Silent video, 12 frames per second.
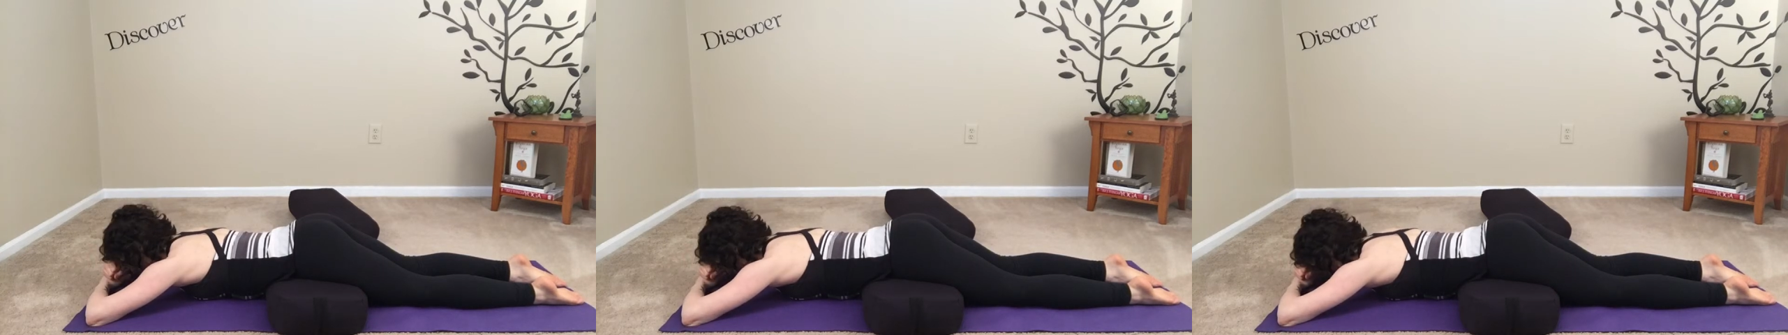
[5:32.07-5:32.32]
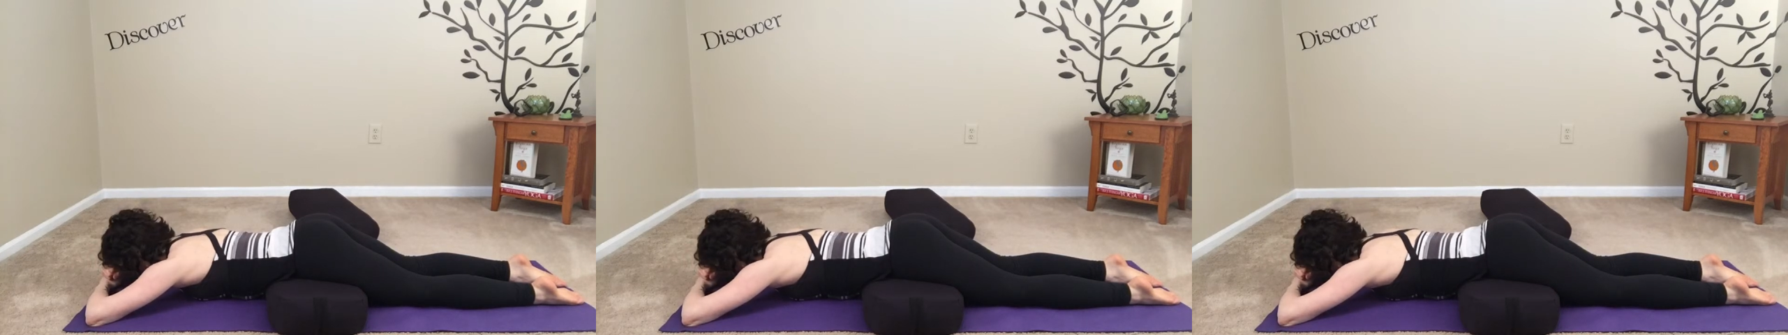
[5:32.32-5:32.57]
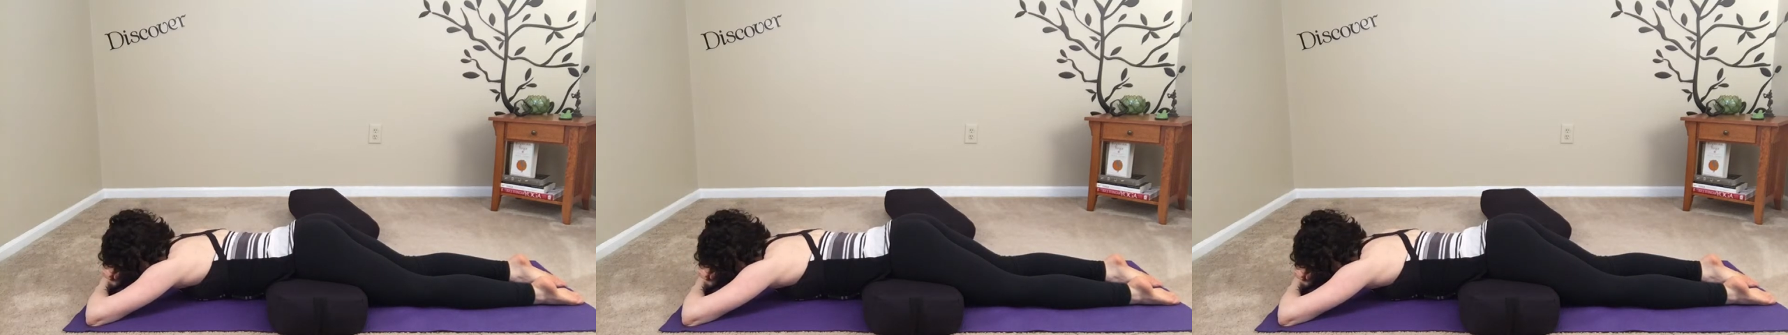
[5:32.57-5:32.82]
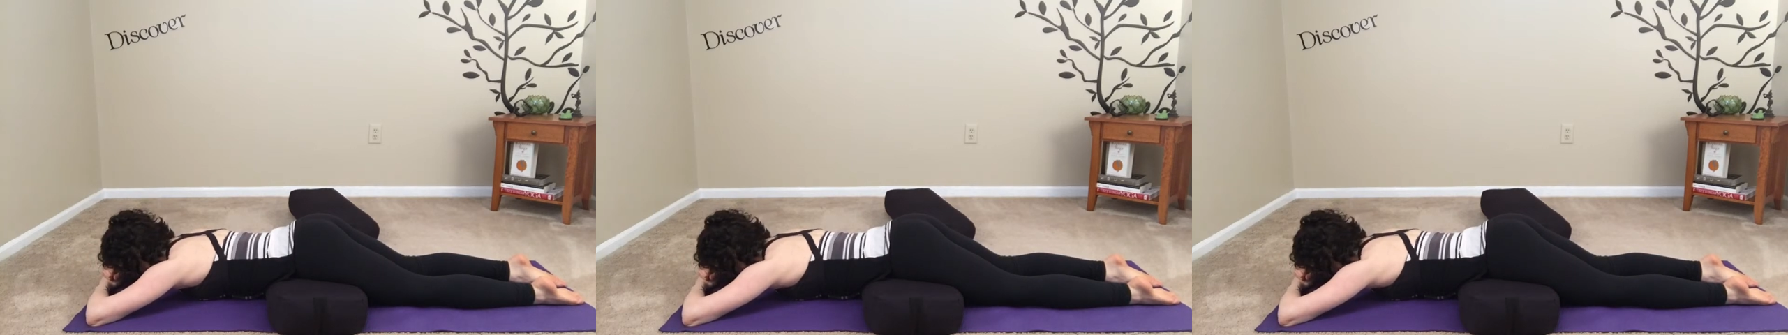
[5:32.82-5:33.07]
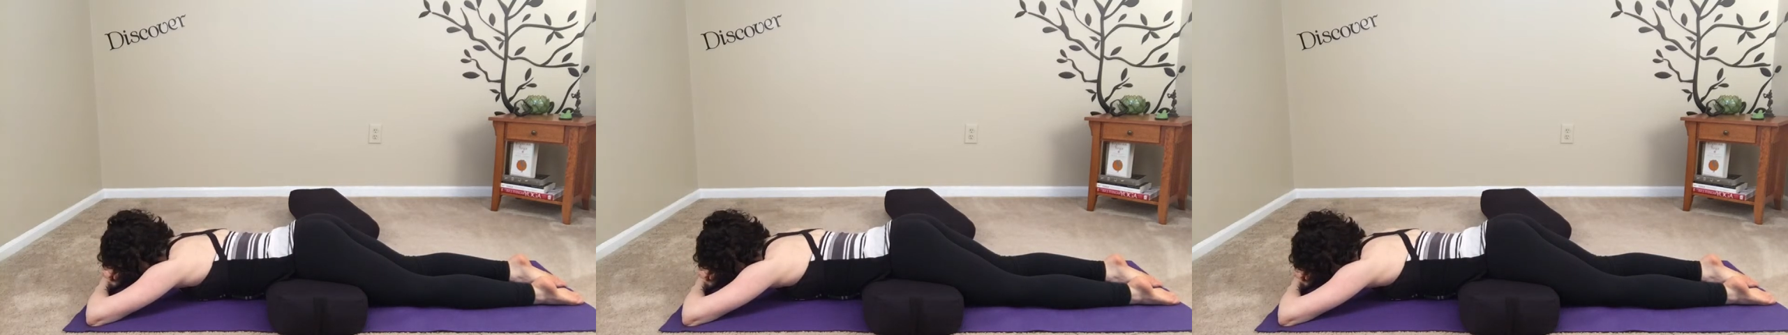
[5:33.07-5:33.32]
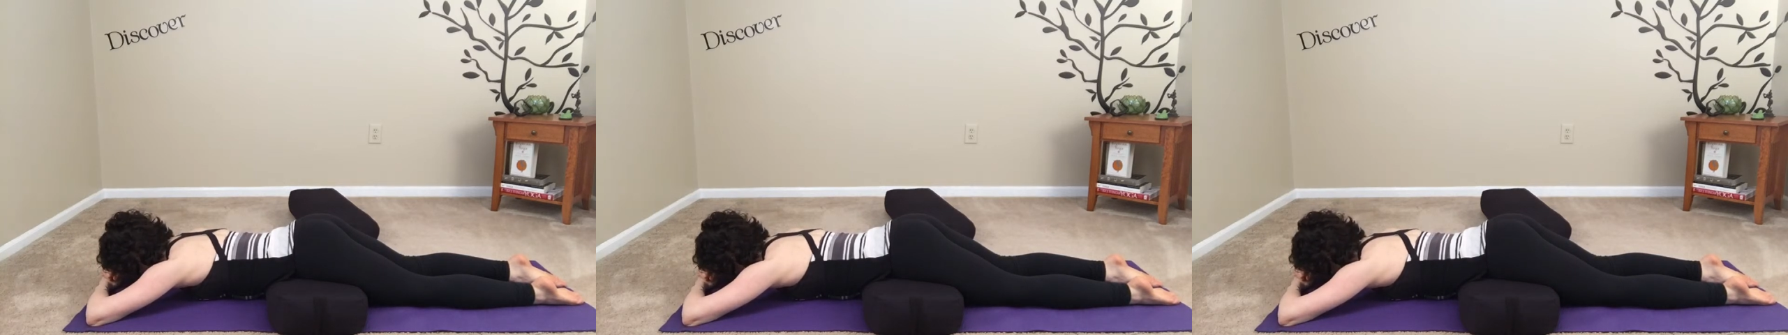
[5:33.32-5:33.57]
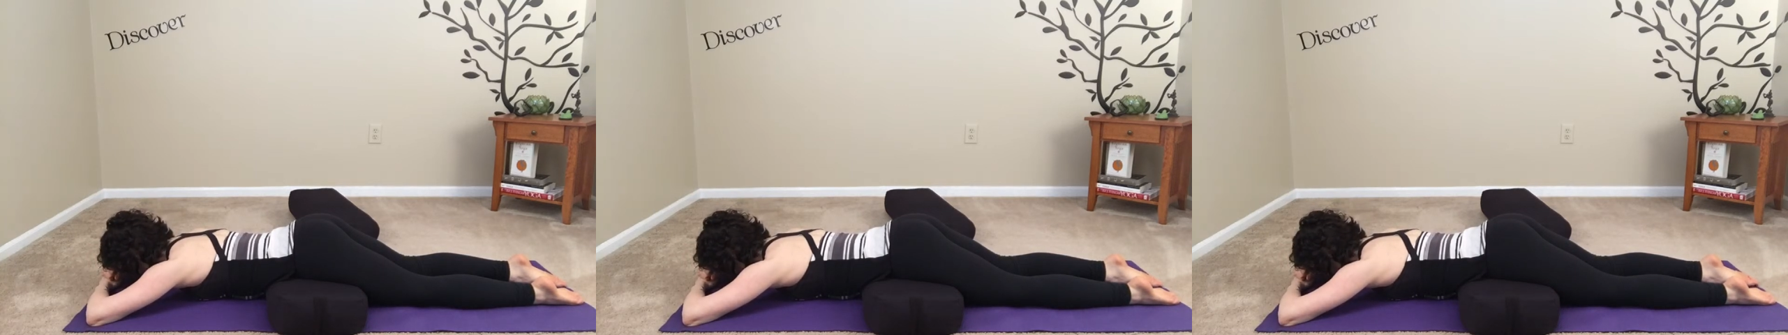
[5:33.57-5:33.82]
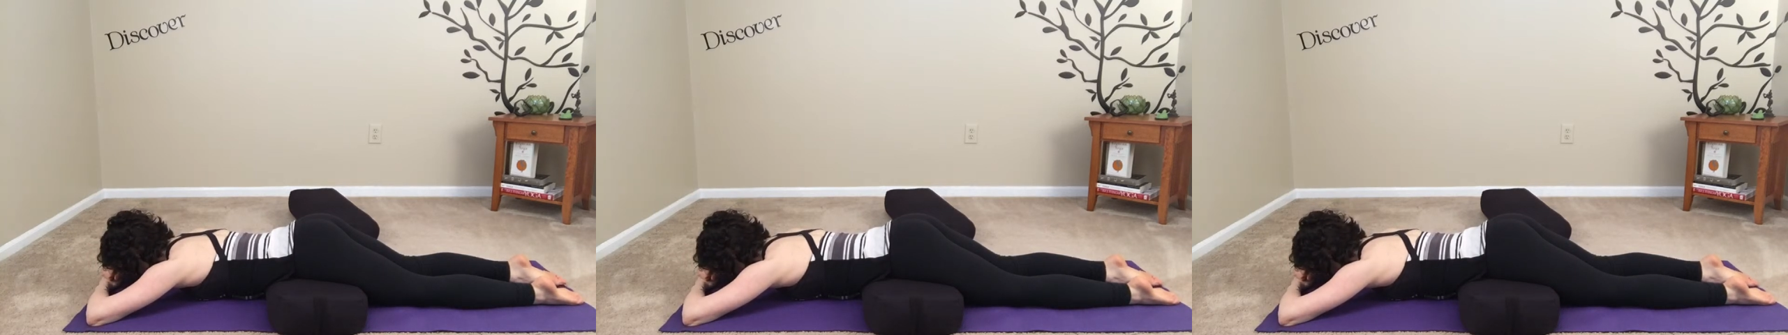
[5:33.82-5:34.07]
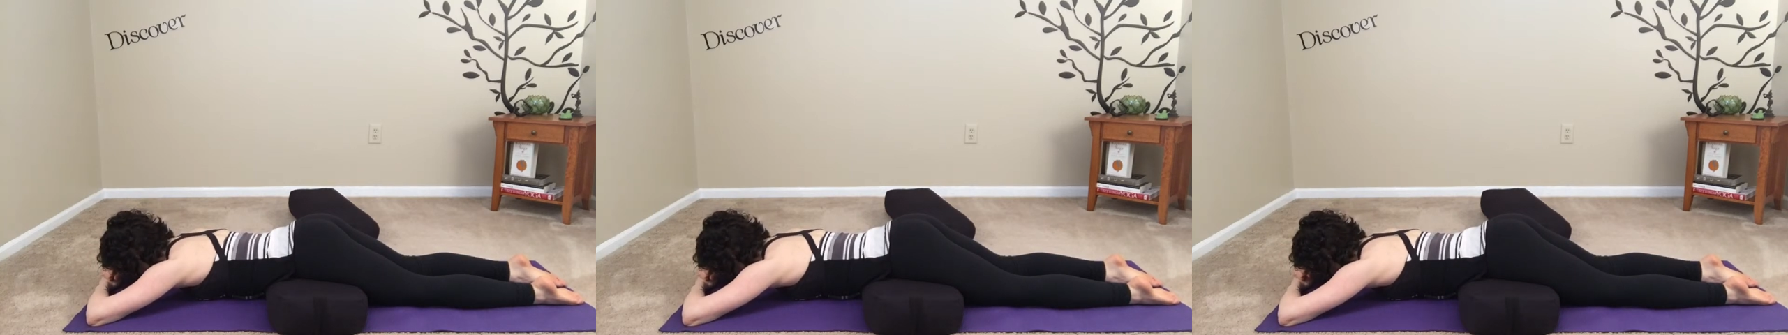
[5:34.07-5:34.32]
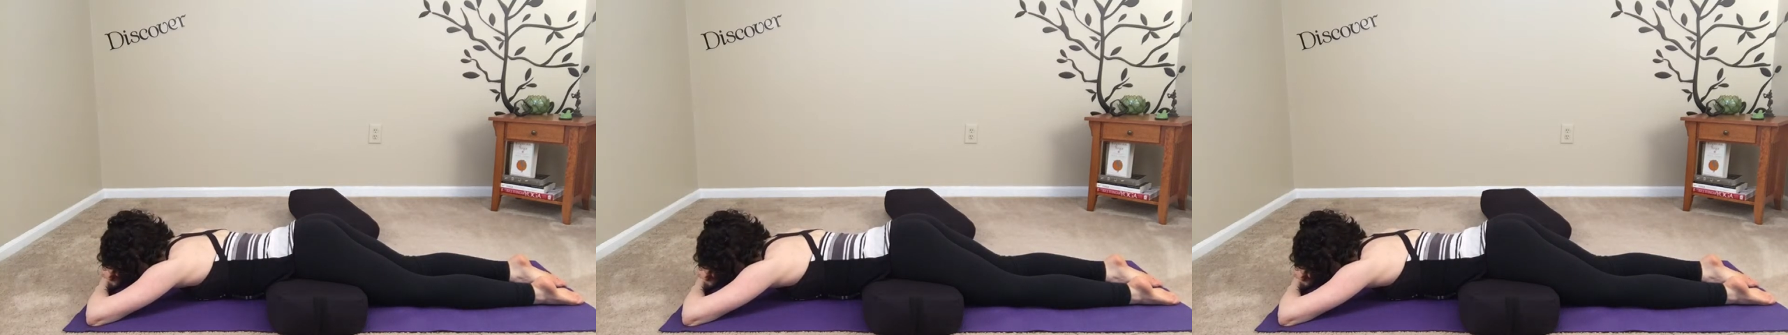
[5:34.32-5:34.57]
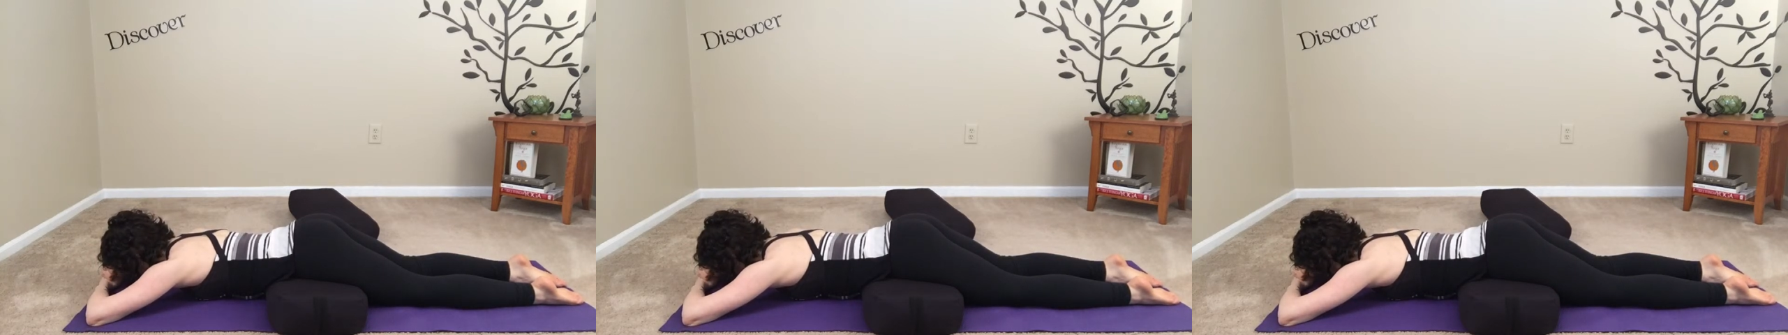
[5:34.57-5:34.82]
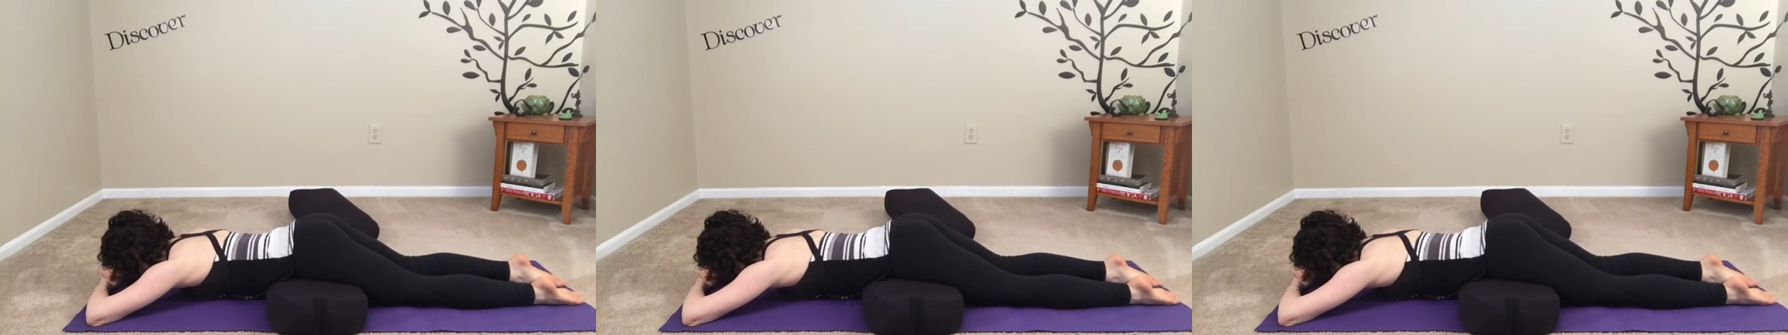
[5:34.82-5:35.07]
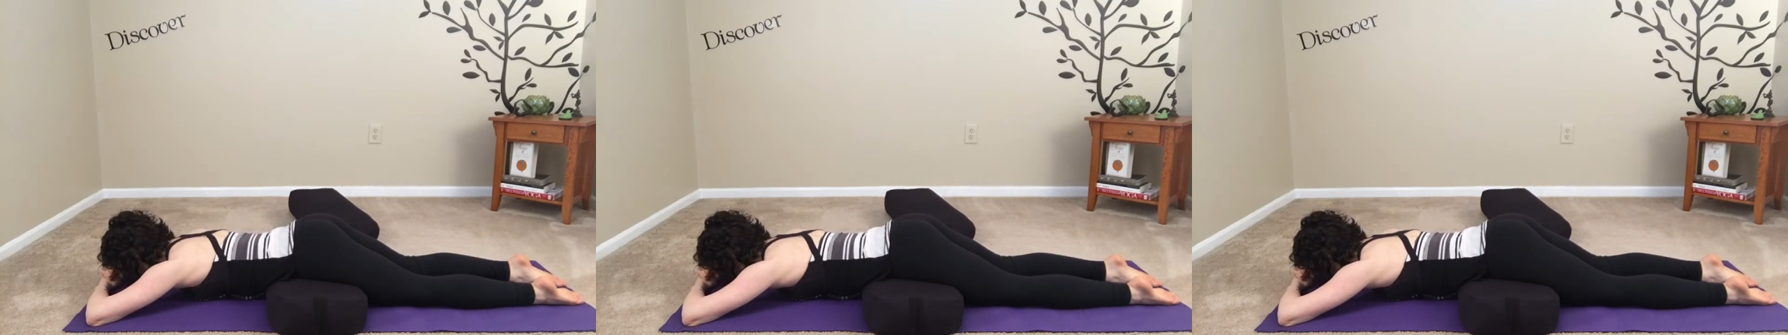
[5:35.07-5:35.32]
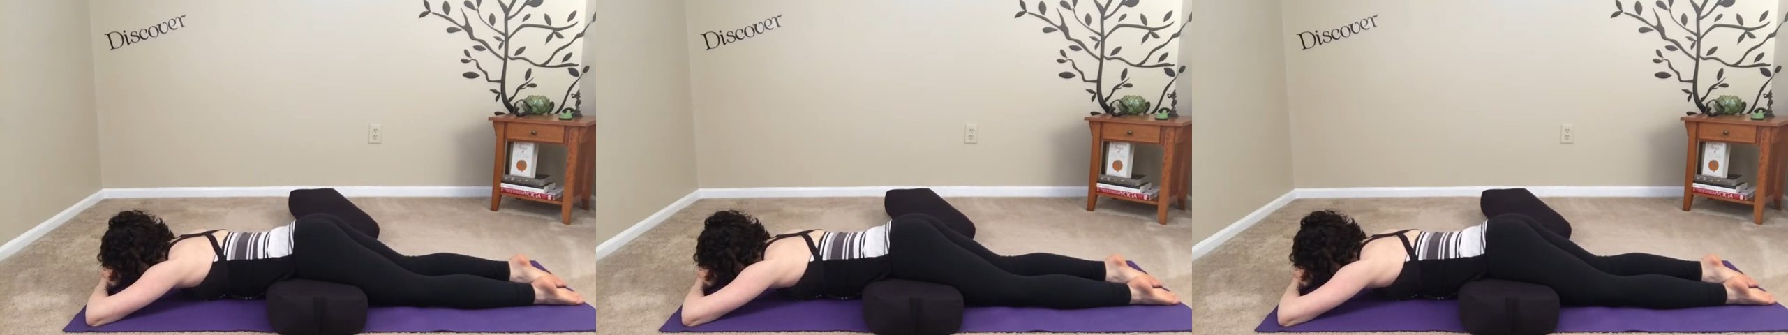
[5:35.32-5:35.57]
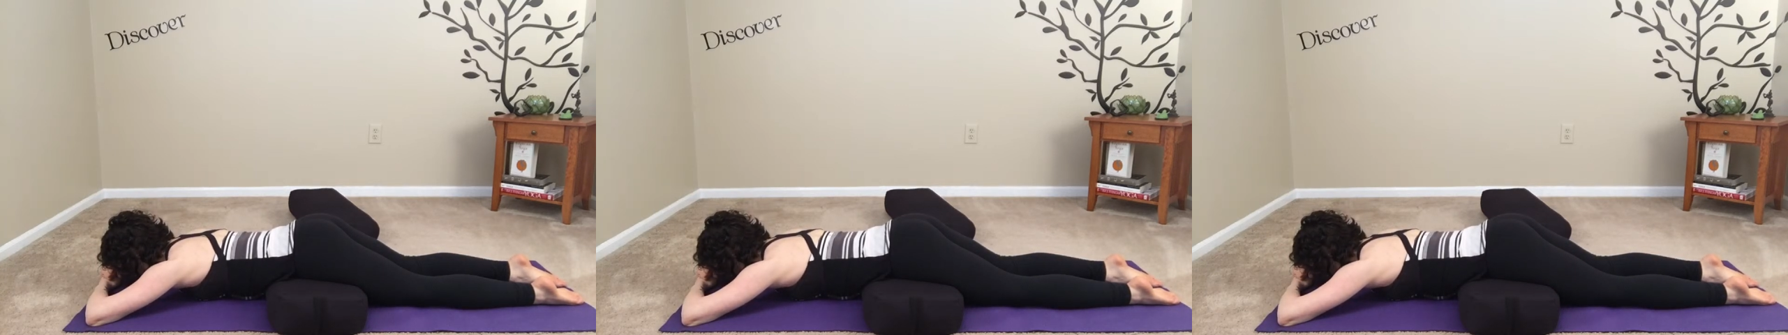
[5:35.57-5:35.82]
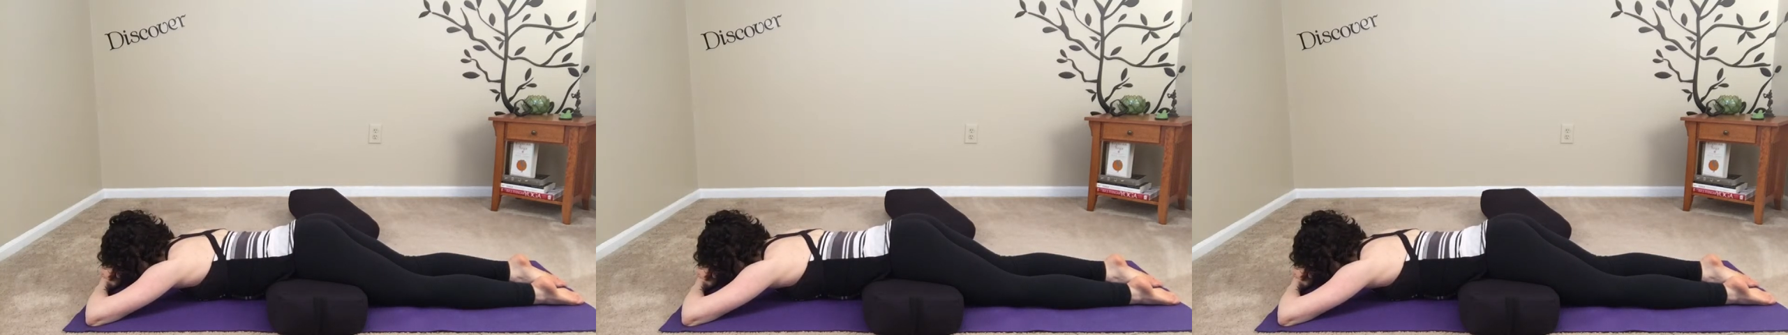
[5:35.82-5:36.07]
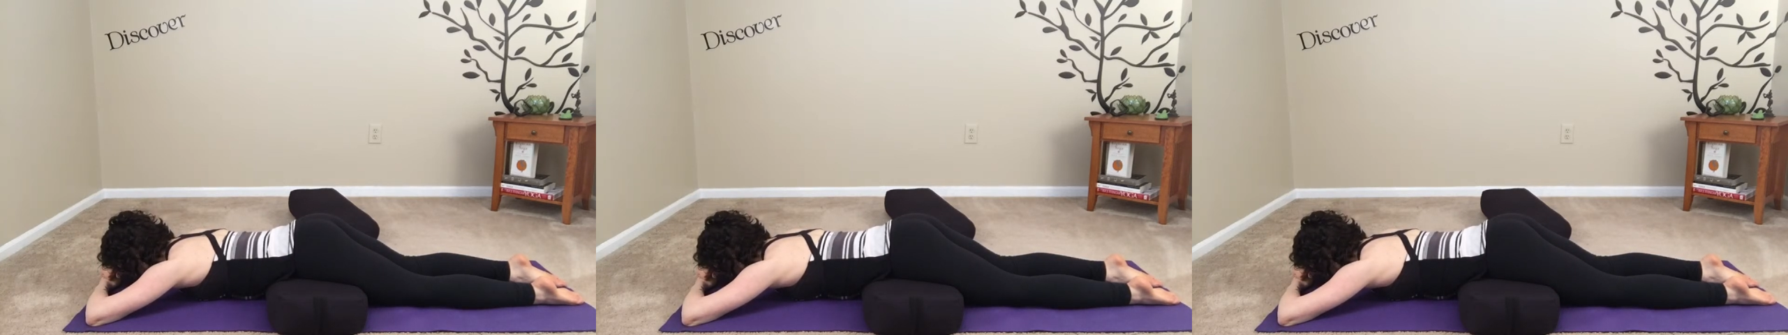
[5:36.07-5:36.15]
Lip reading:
[unreadable: no face in view]